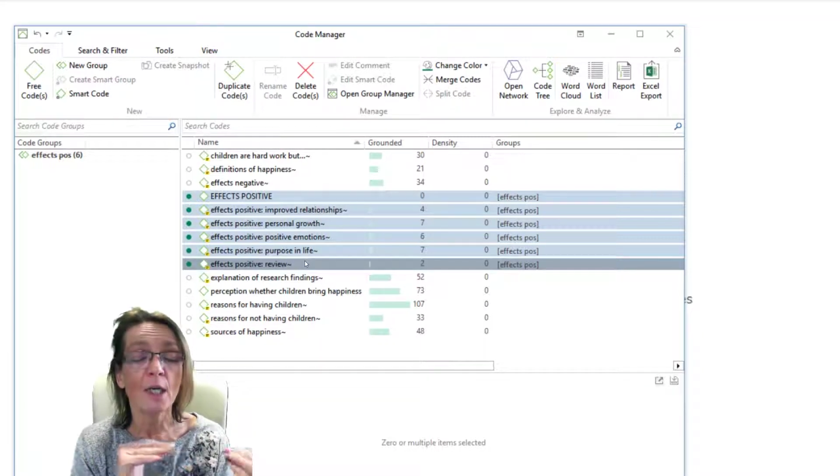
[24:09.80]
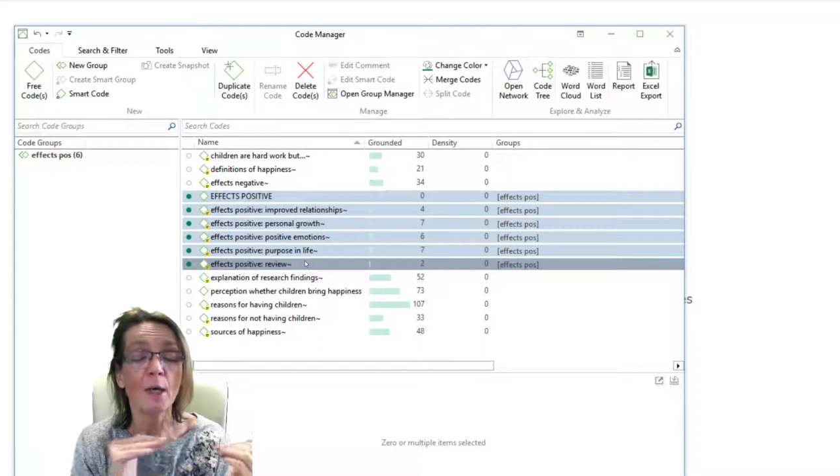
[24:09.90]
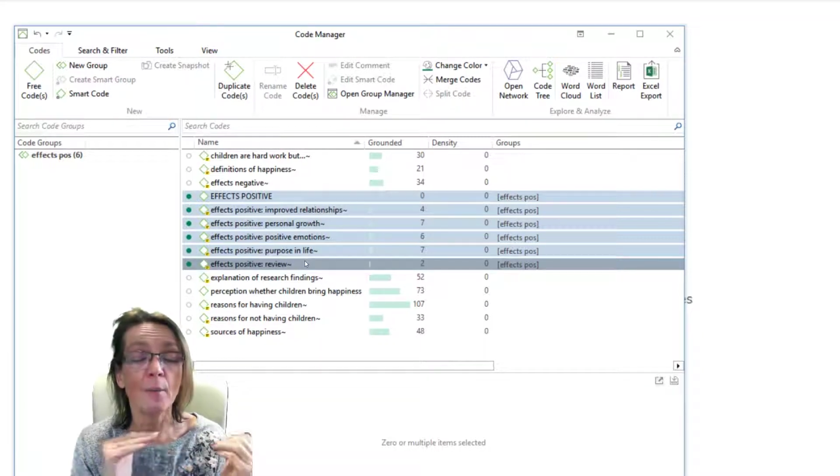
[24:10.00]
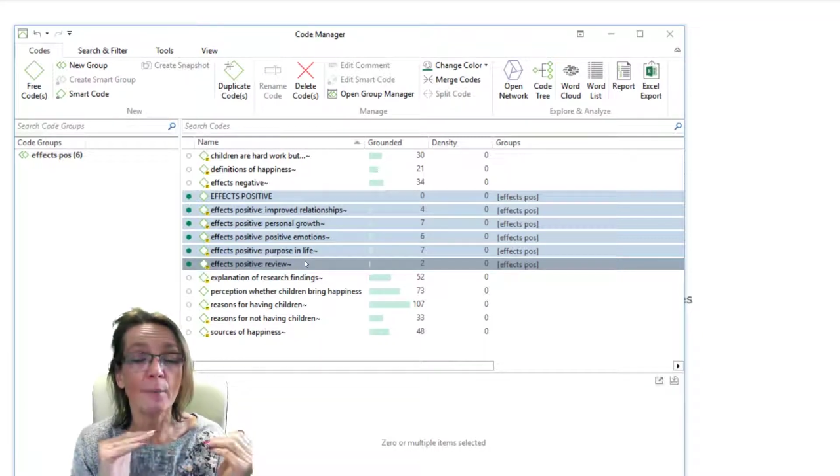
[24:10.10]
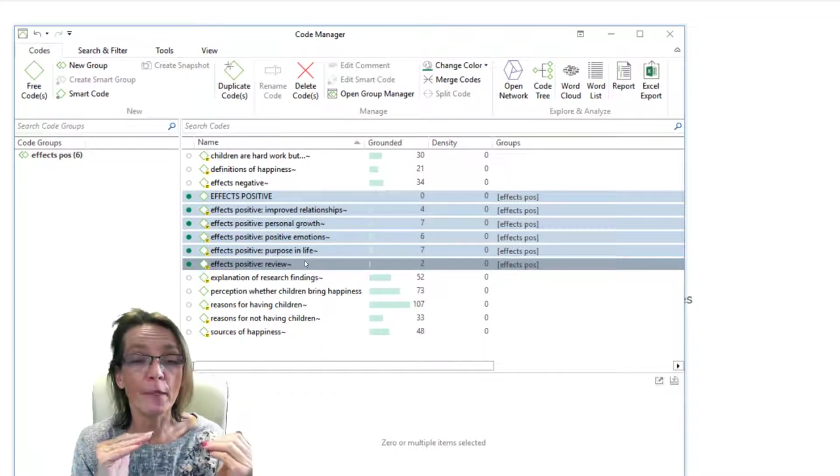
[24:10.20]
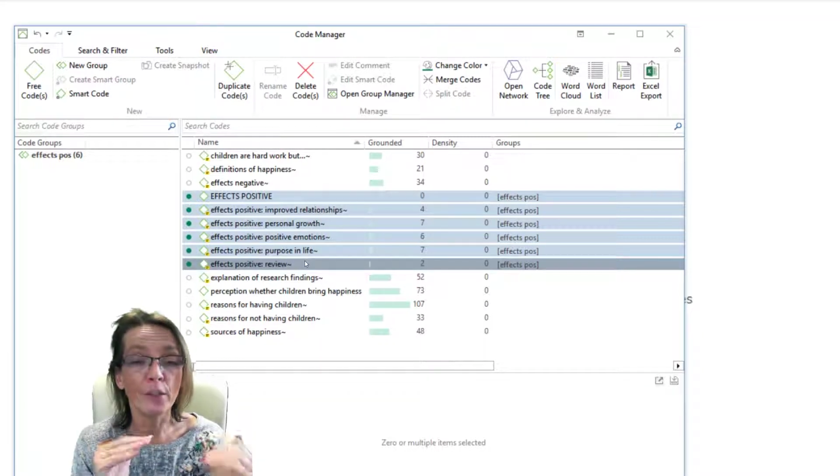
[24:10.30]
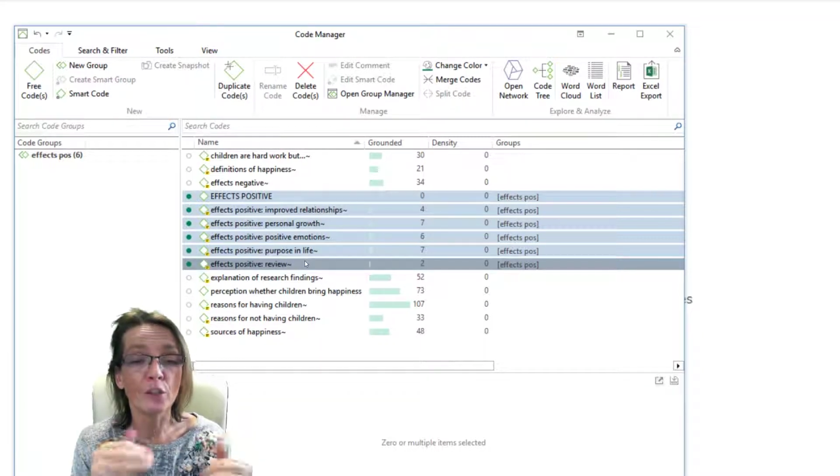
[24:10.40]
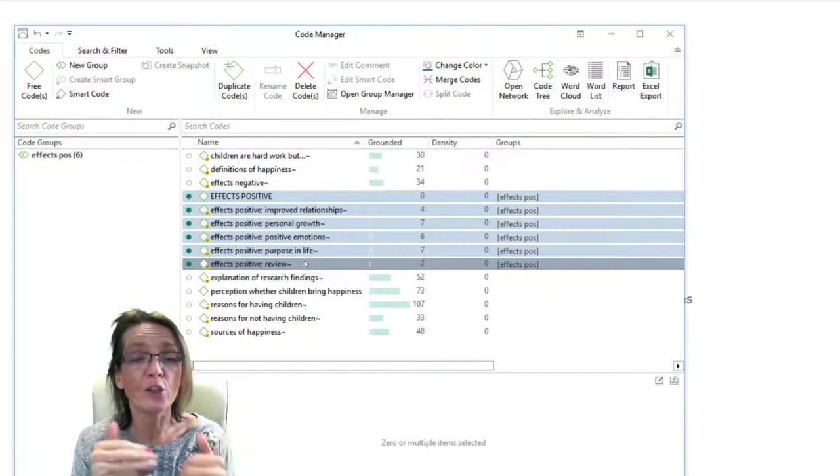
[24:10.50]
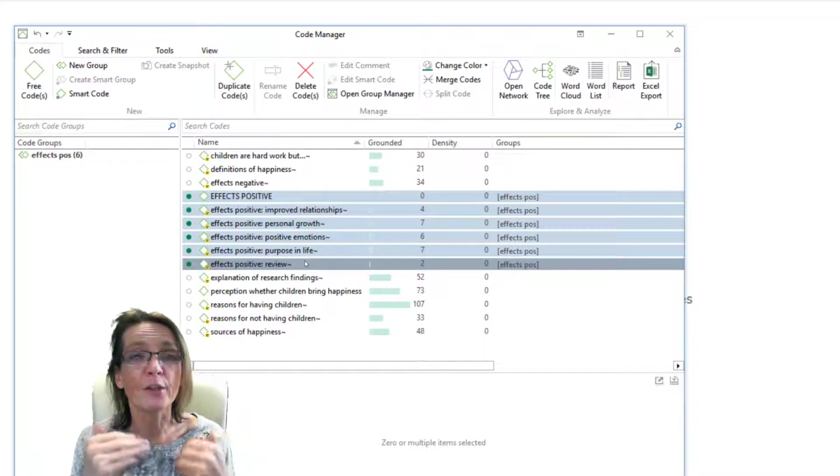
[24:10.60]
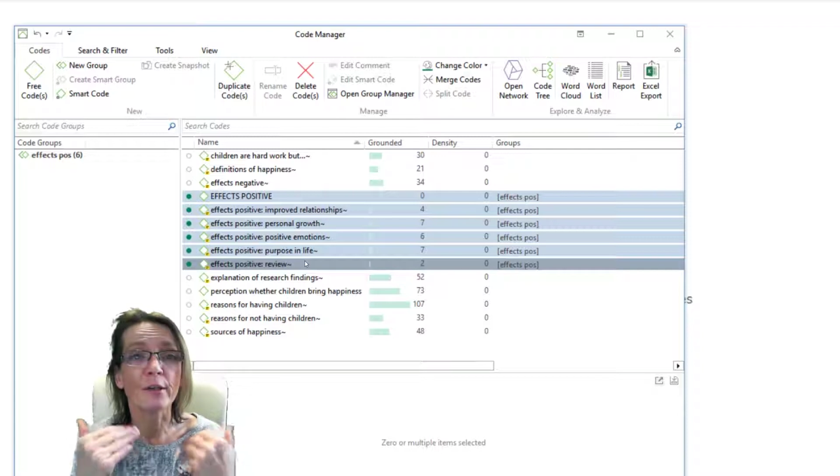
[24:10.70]
but
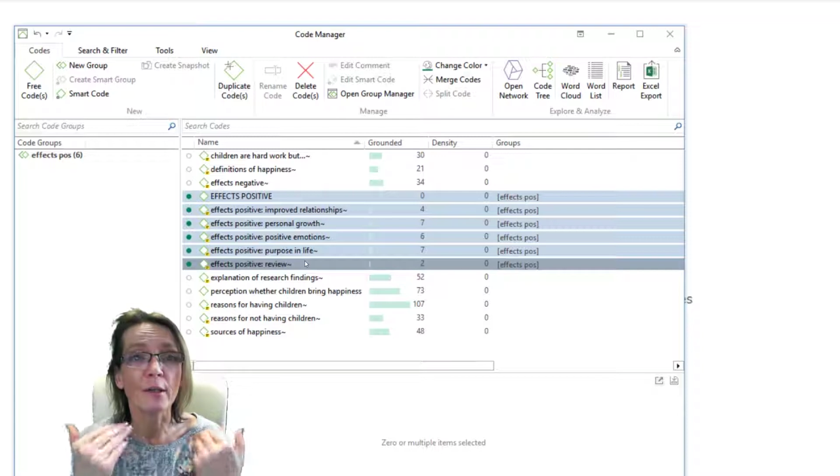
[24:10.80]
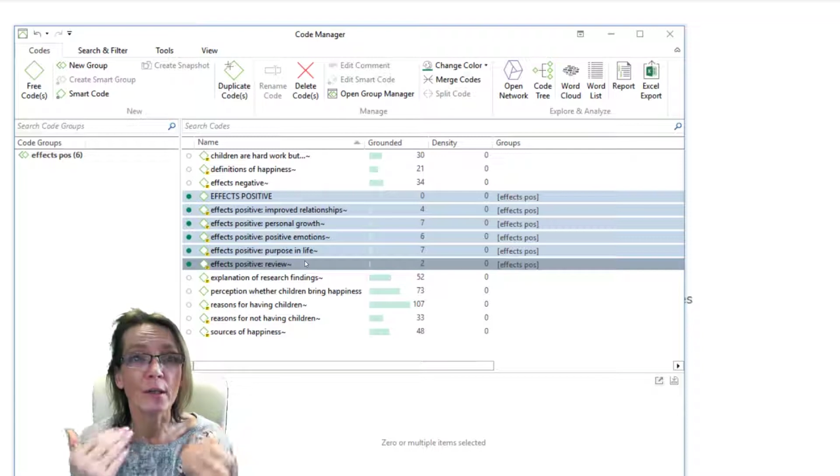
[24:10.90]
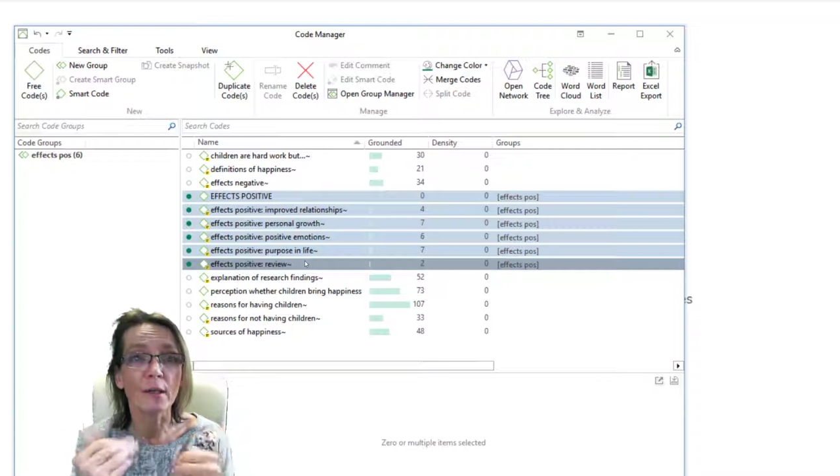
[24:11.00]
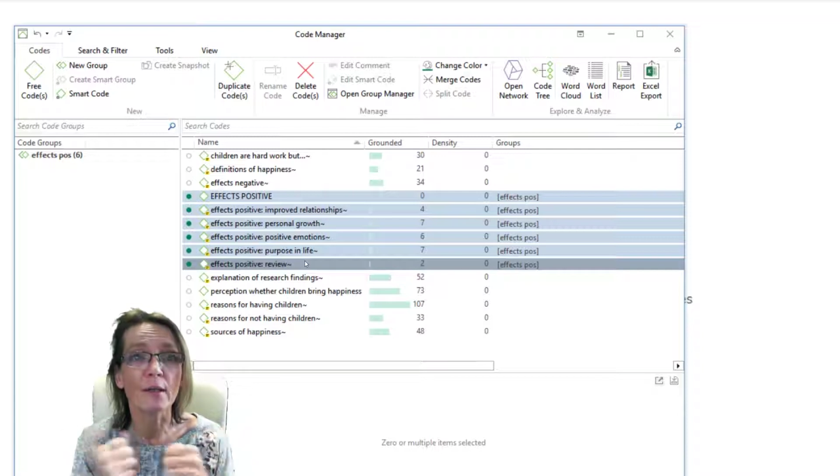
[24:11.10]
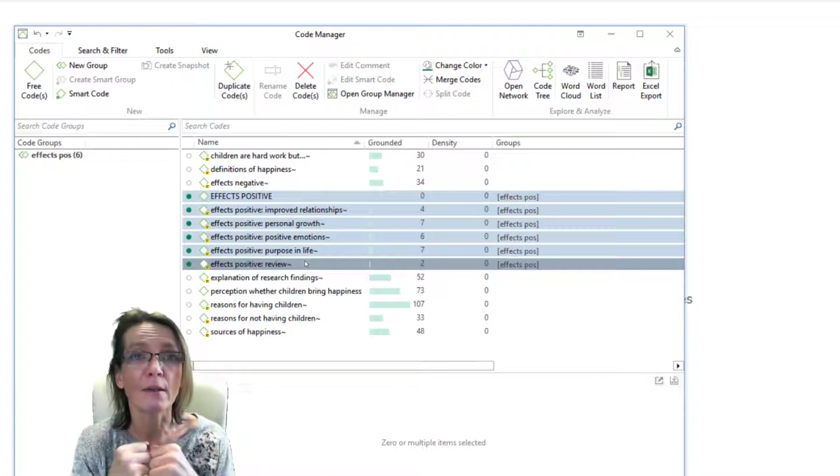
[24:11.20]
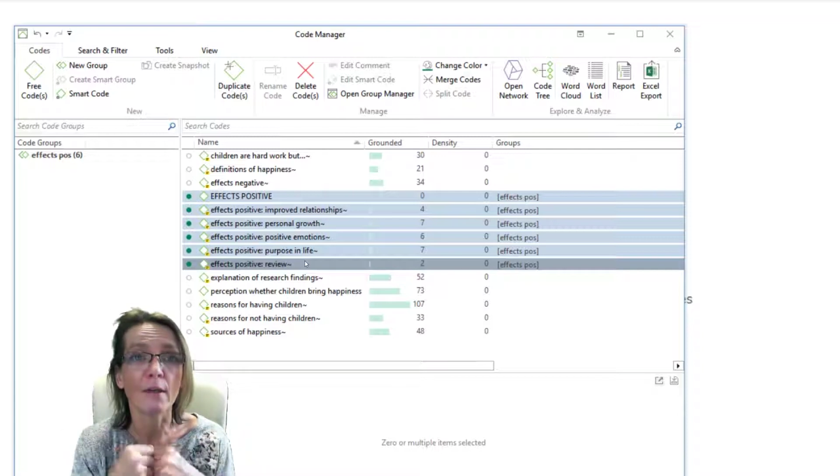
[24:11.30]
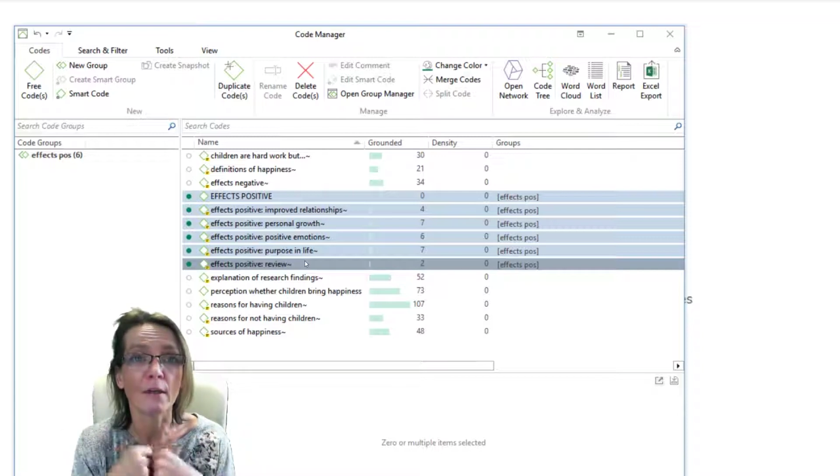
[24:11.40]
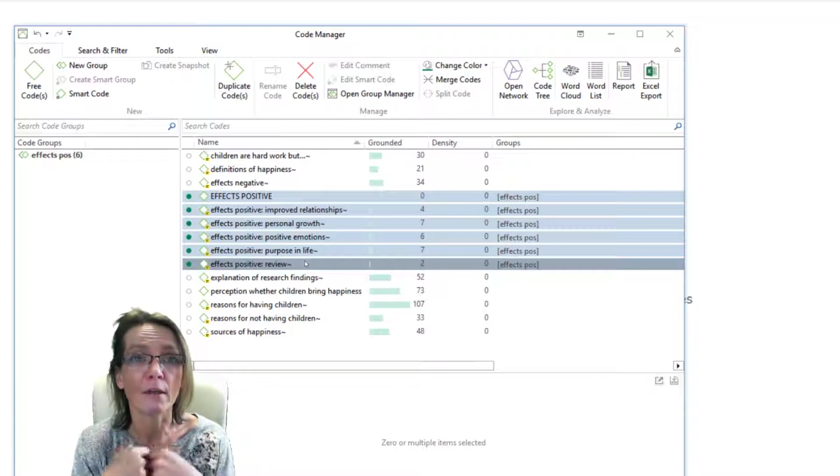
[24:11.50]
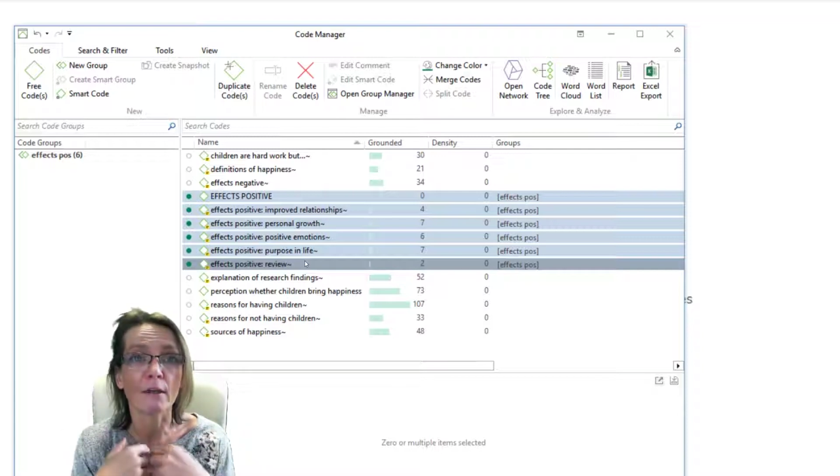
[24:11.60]
generally there are